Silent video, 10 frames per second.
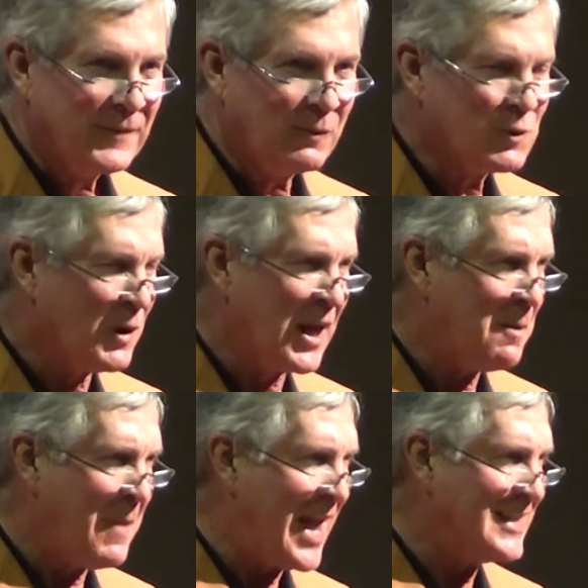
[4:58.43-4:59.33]
It was really
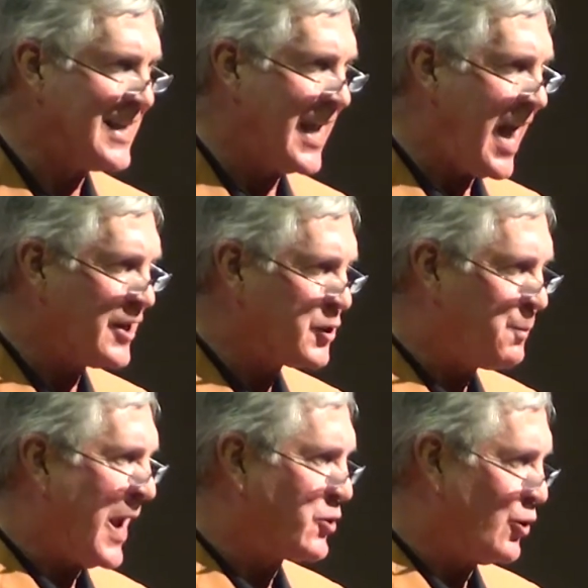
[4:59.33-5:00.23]
amazing how
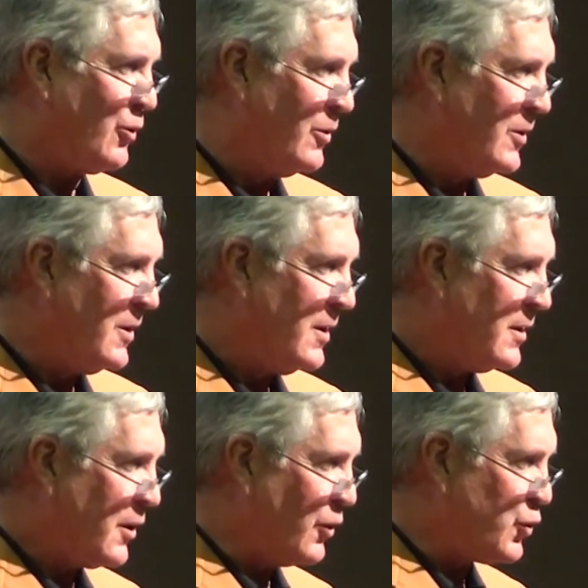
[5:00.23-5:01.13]
special
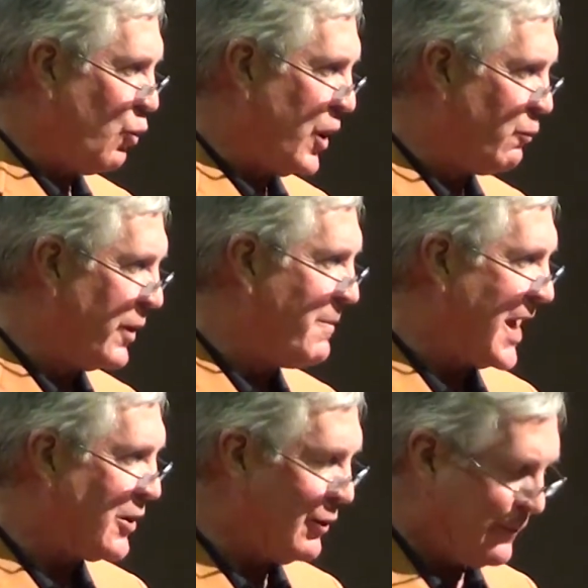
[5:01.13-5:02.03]
Coach Wood would
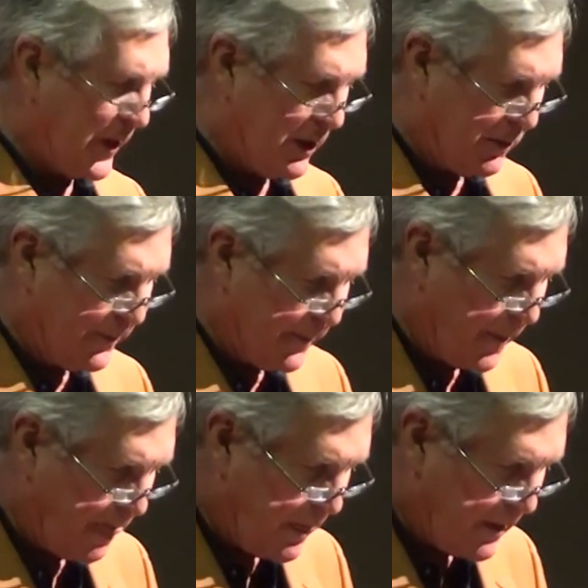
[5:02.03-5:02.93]
make you
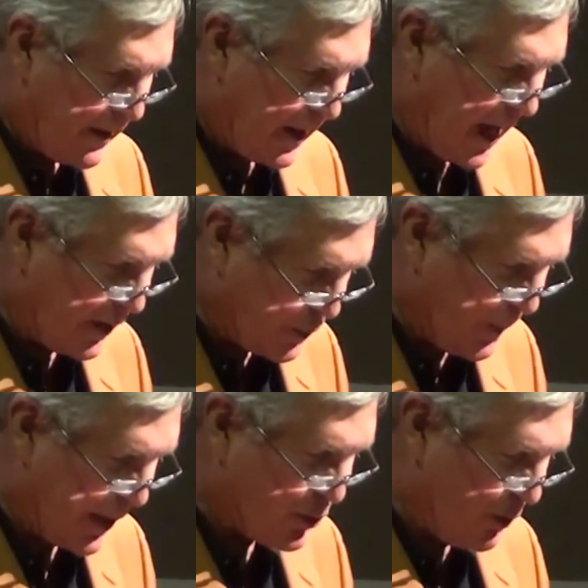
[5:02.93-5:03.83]
feel and how
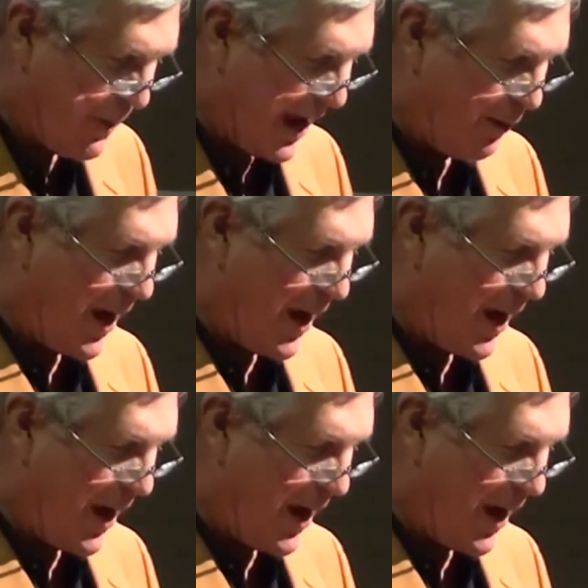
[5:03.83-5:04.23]
special my